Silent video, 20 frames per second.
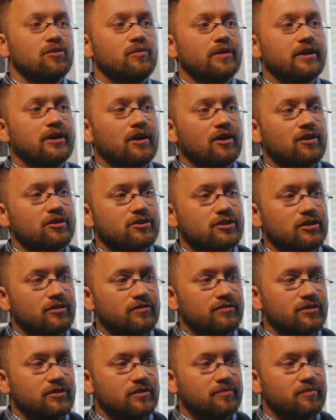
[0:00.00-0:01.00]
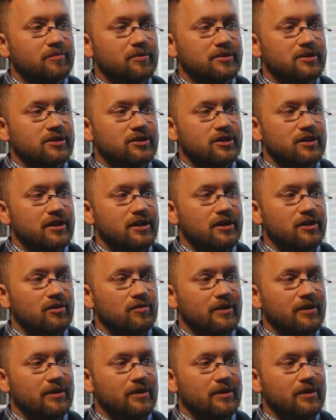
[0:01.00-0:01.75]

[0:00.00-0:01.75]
we got ourselves a position here.